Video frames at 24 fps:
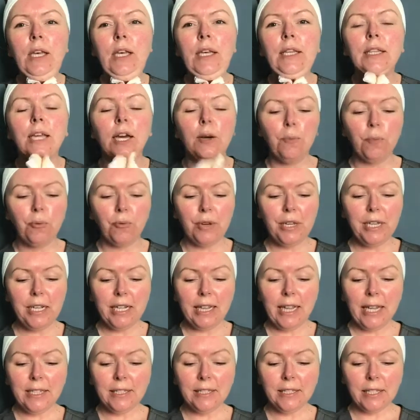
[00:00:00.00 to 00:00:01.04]
Now,
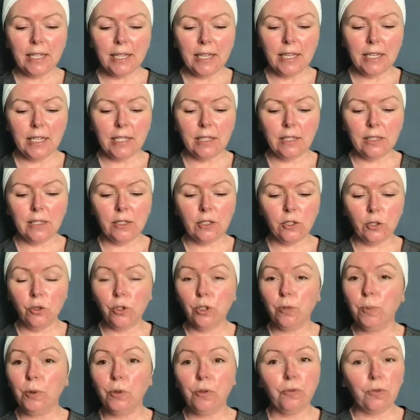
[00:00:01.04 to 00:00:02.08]
pre-cleanse is
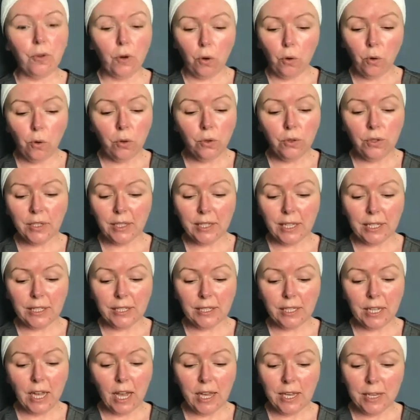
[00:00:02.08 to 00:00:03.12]
suitable for all skin
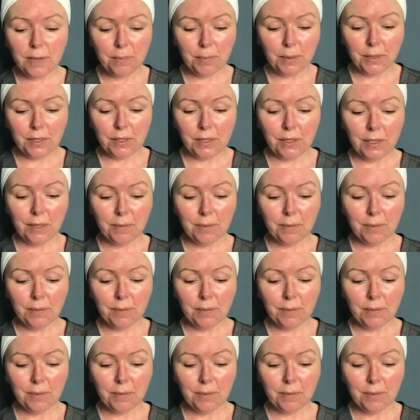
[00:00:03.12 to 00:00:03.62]
types,